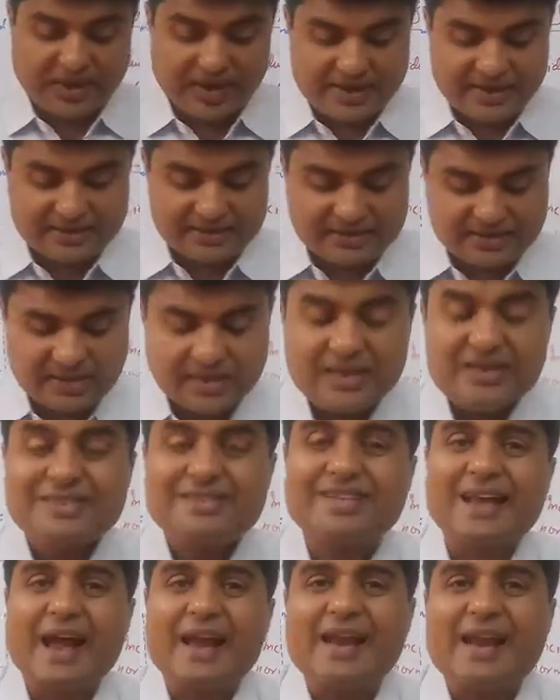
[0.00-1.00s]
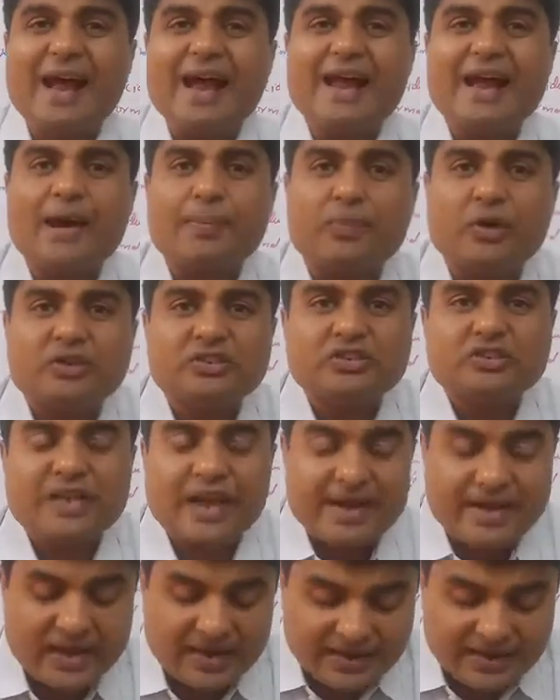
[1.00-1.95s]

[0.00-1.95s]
That is, sine I upon sine